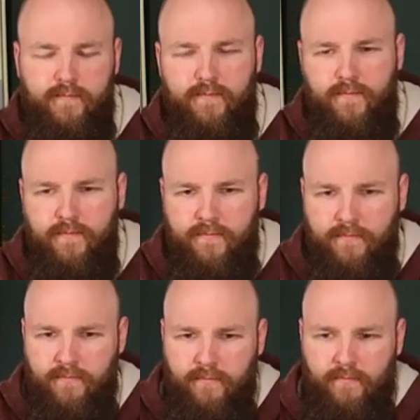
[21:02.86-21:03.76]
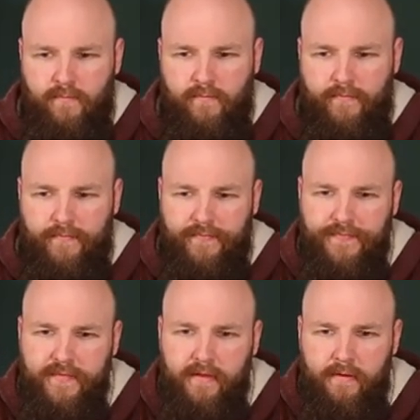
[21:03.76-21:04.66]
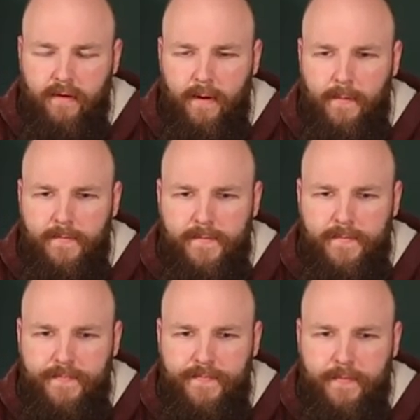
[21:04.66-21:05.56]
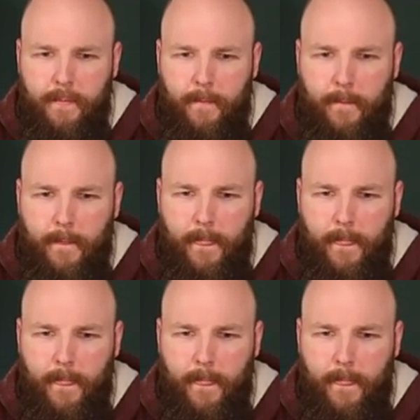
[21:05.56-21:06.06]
Nothing is said.